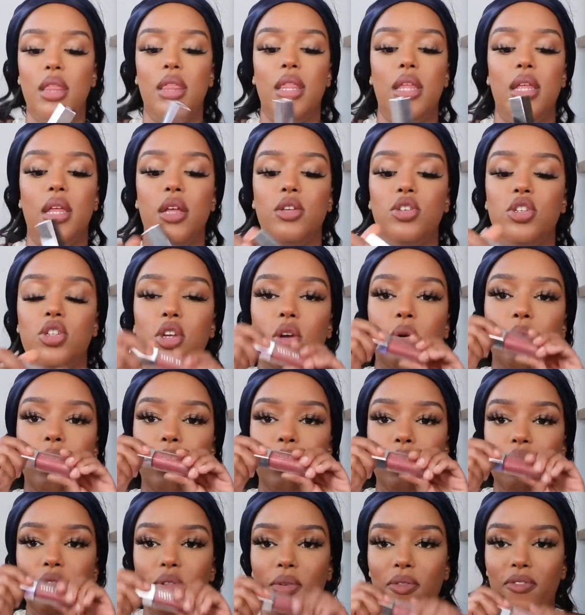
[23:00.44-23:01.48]
And then I'll just go
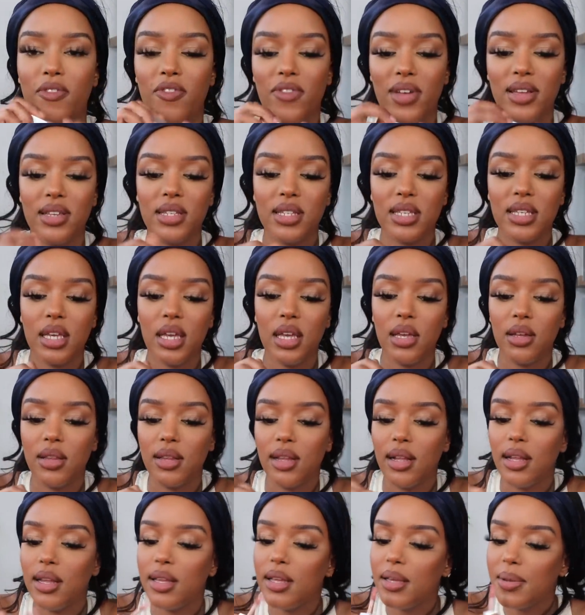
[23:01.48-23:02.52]
in with some Fenty on
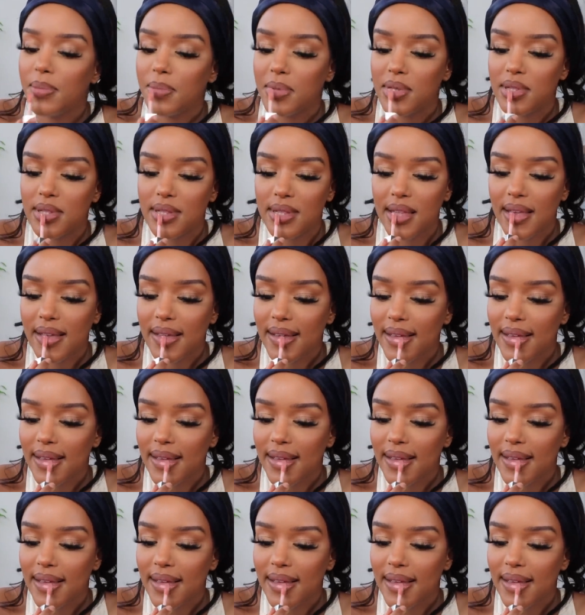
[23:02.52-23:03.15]
the lips.